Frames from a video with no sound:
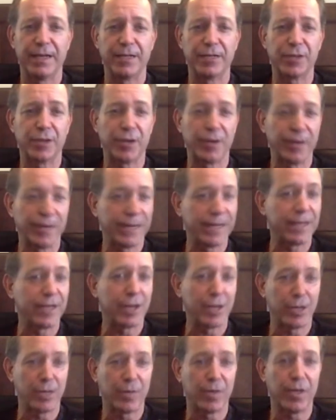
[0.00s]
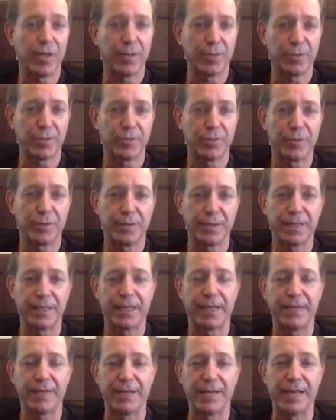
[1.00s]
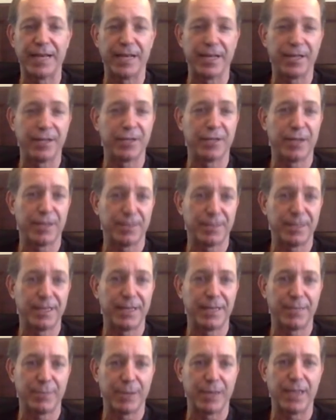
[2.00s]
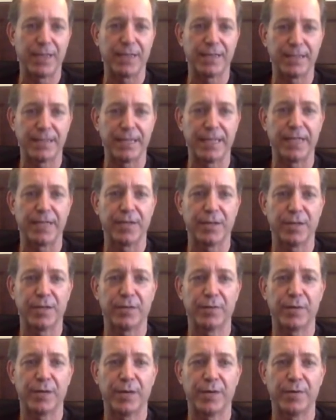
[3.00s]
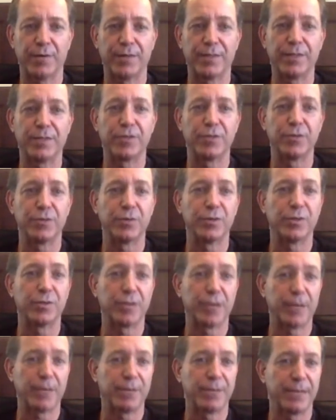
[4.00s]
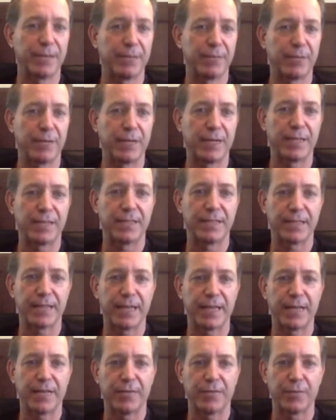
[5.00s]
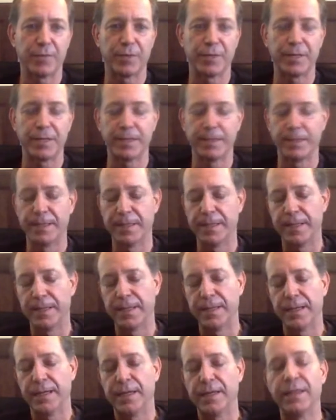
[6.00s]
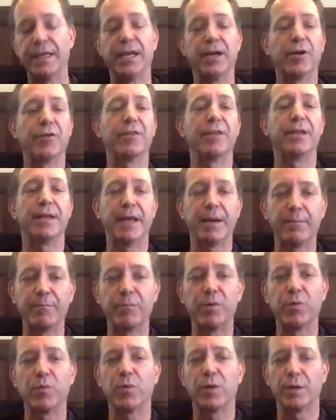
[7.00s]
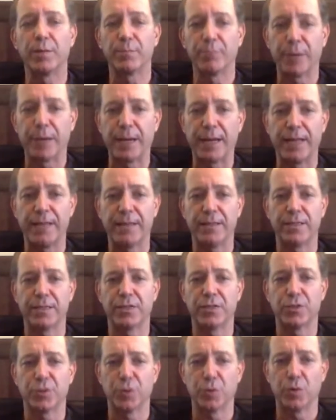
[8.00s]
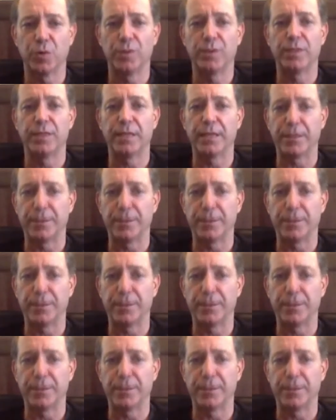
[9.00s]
started in Colorado, Stuart. They have 8 of the top 10 brands in Colorado and 2 of the top 10 brands in California. They are the number one brand sold